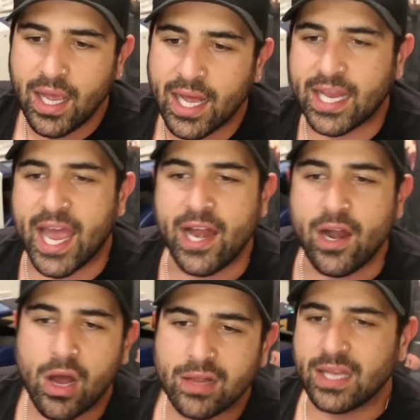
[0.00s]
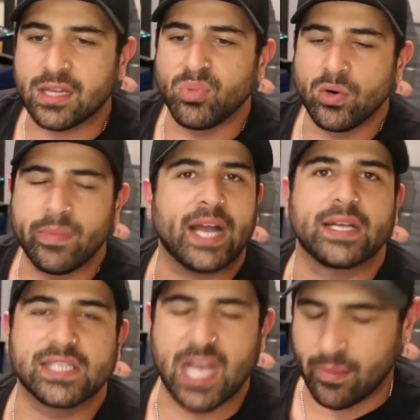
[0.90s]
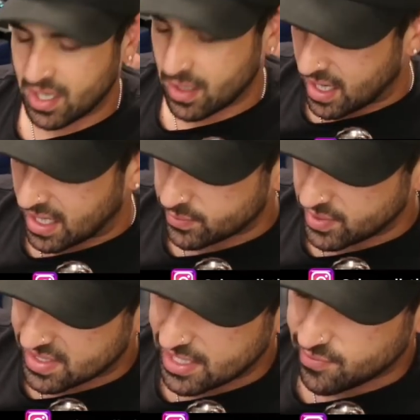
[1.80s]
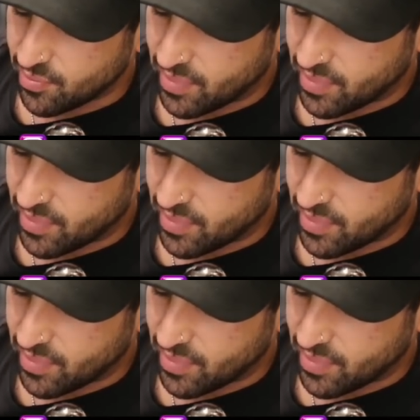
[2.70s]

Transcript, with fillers: And again, I think the bull market's coming, guys. We just need to be